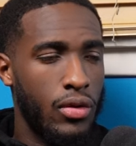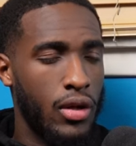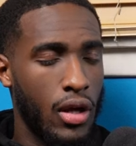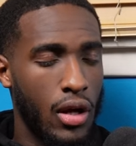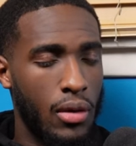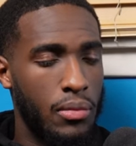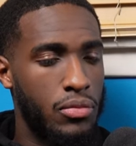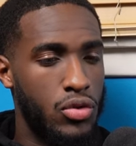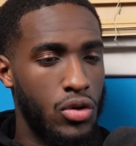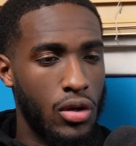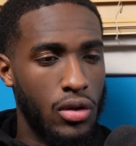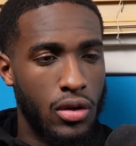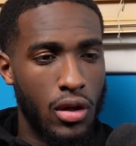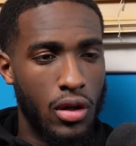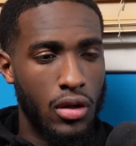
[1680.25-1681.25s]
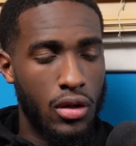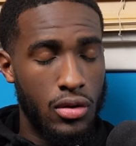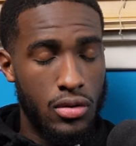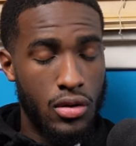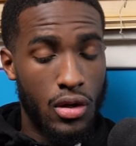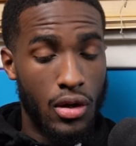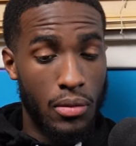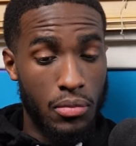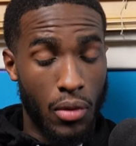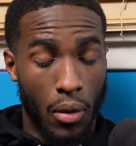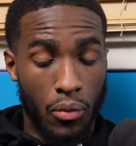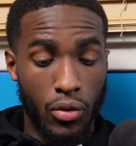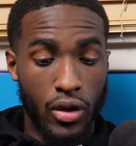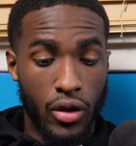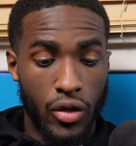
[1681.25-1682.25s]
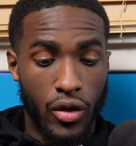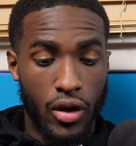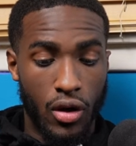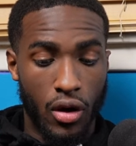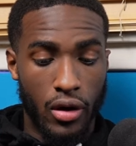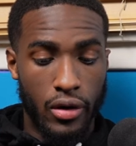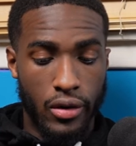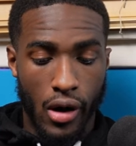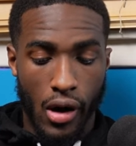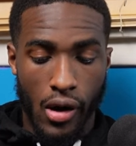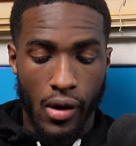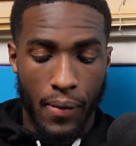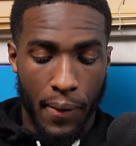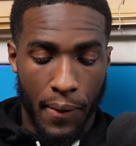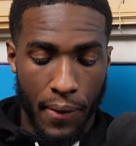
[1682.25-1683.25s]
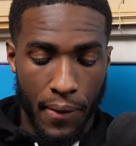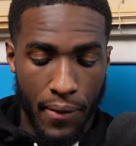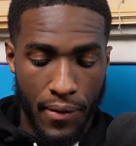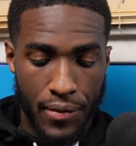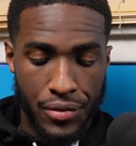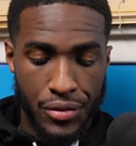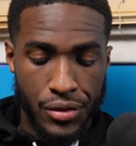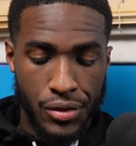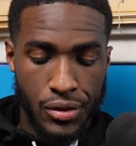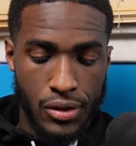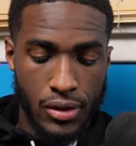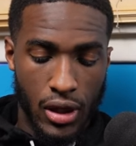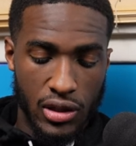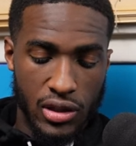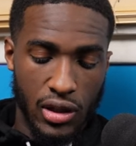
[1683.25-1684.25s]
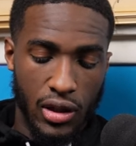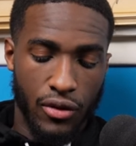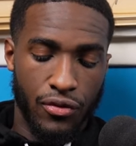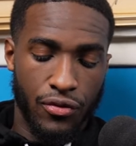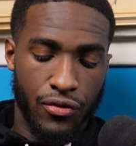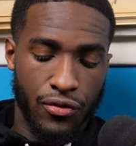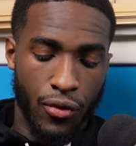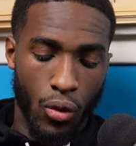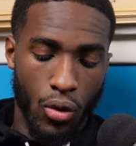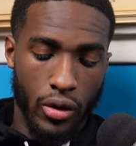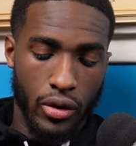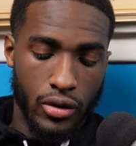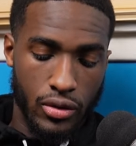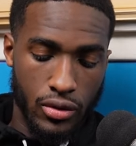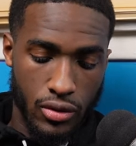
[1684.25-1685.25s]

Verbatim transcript: Yeah, I'm trying to think. It's kind of, I'm I'm really thinking hard. Nah, I said like four.